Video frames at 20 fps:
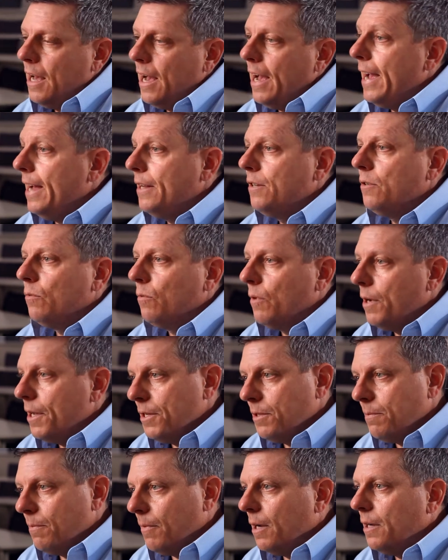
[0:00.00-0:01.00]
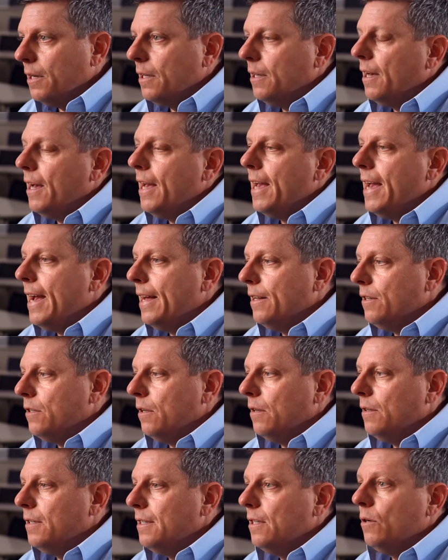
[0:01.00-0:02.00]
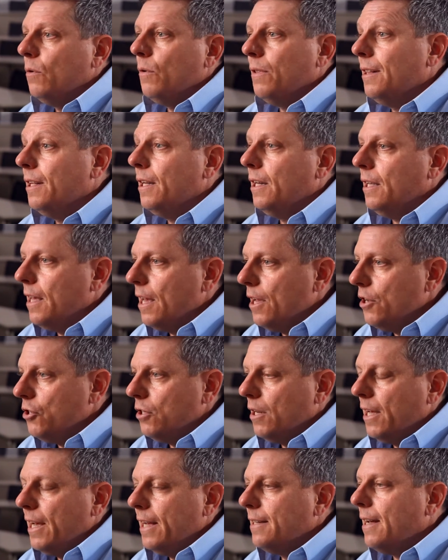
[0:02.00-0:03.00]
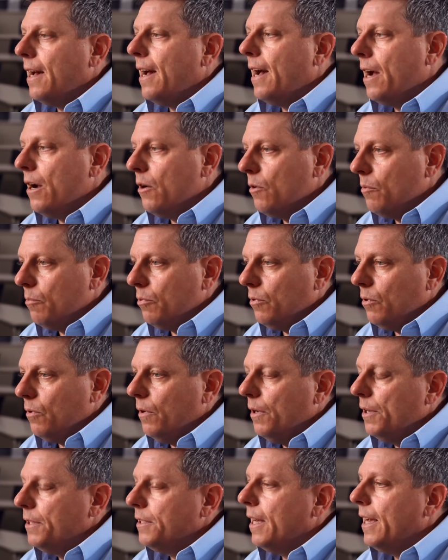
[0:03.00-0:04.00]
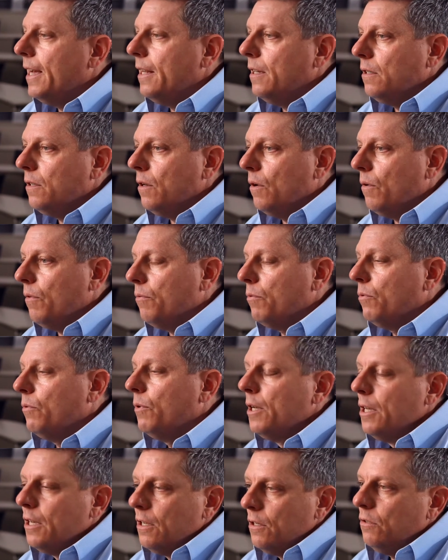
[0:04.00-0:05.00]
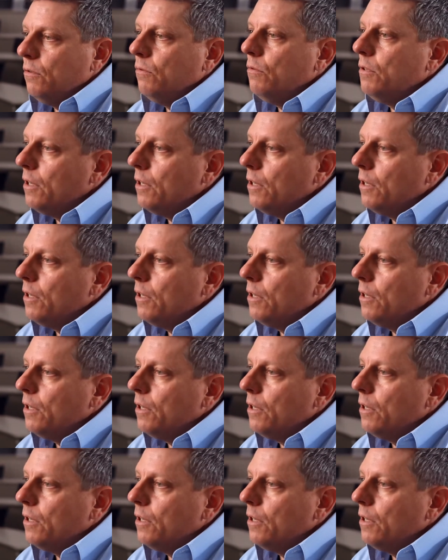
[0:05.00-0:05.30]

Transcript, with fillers: I had to raise money, I had to deal with litigation, I had to hire employees, I had to go through due